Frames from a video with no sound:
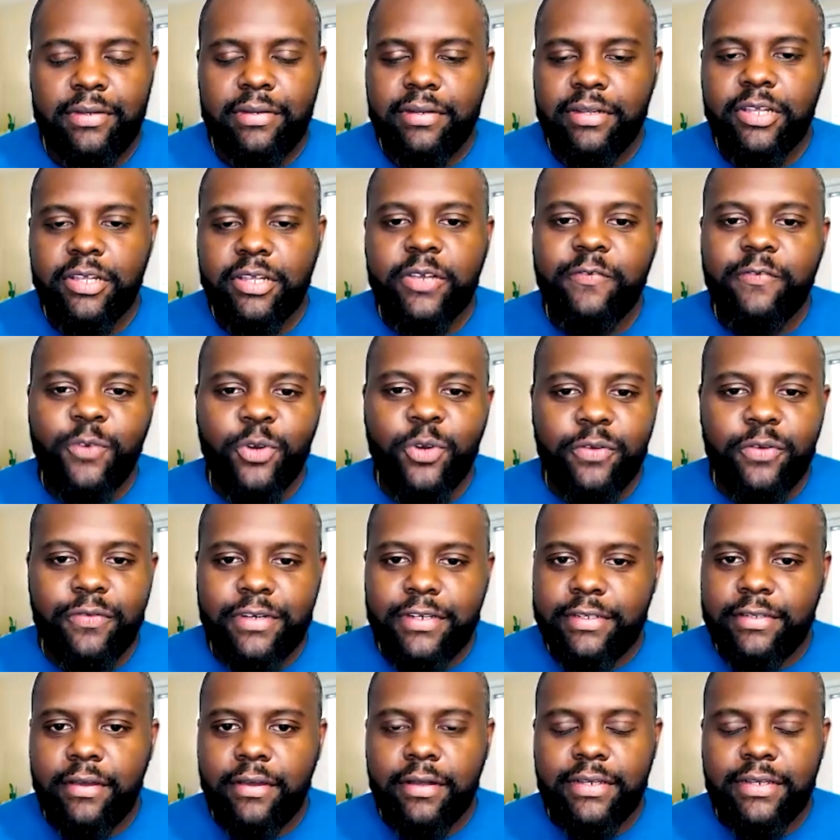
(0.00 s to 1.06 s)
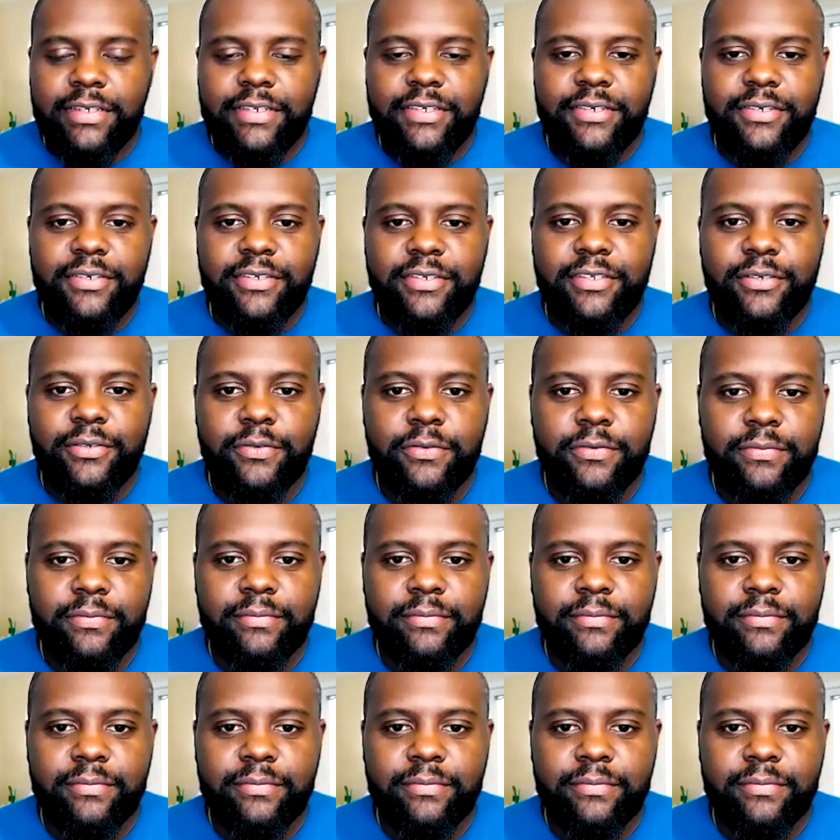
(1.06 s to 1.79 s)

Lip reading: Looking forward to talking to you soon.